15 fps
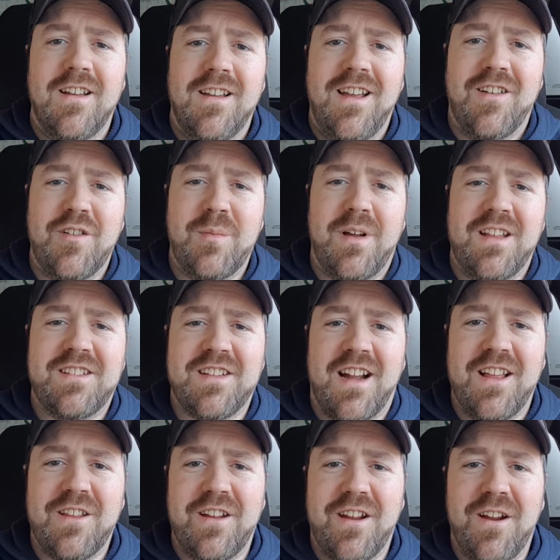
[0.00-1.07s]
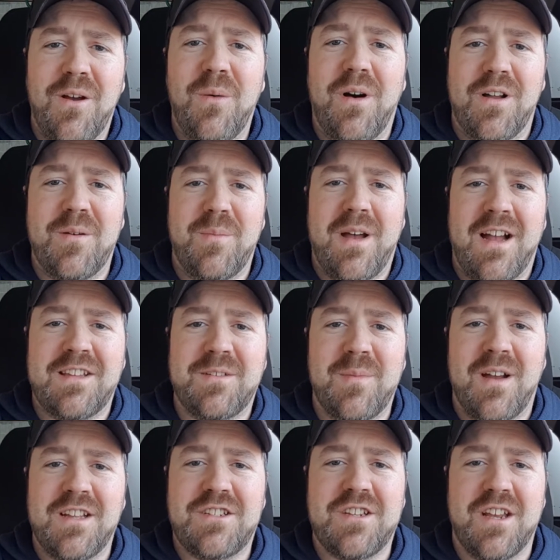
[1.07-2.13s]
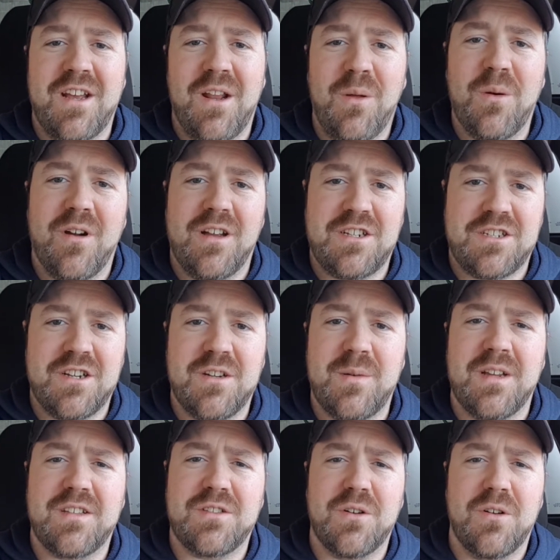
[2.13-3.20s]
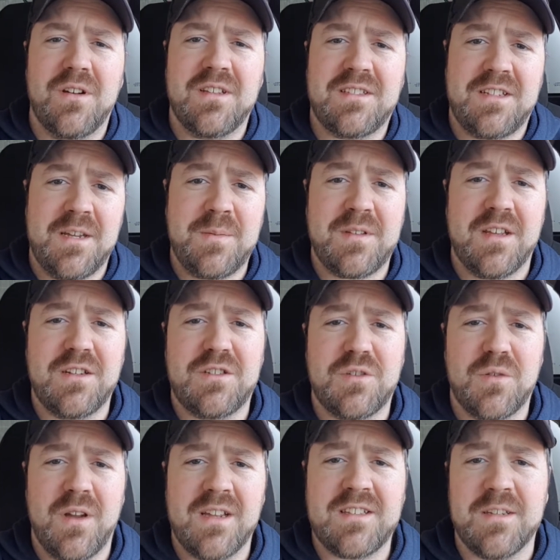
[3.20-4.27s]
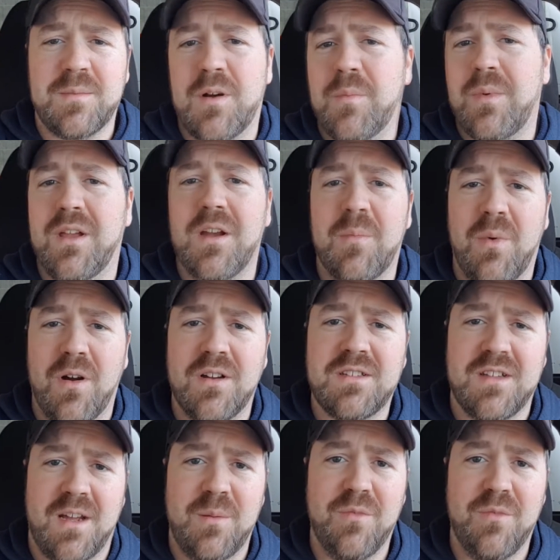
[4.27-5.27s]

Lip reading: Hey everybody, Tyler here, and welcome back to my channel where I share my stories, tips, and tricks about being a part-time